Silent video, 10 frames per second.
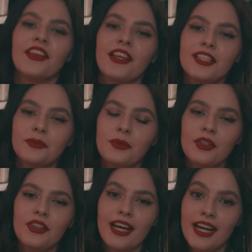next
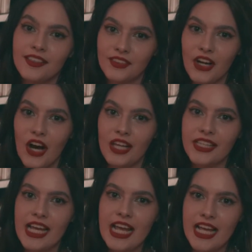book that I've got
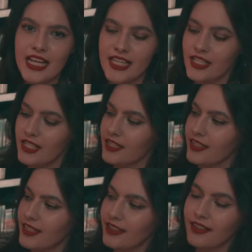is
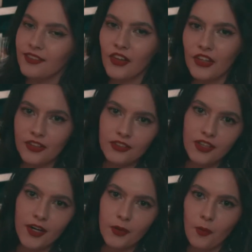The Devil in the
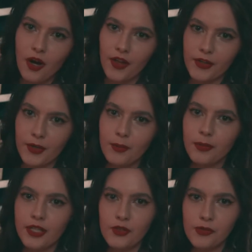Dark Water
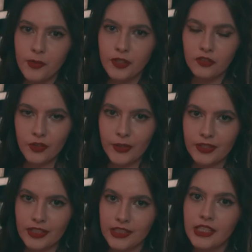by Stuart
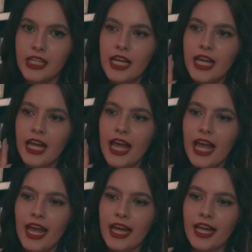Turton,
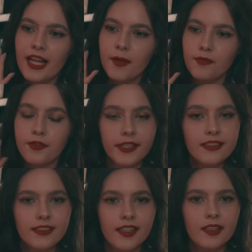and I'm very
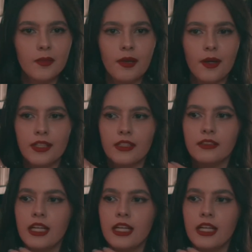excited about it.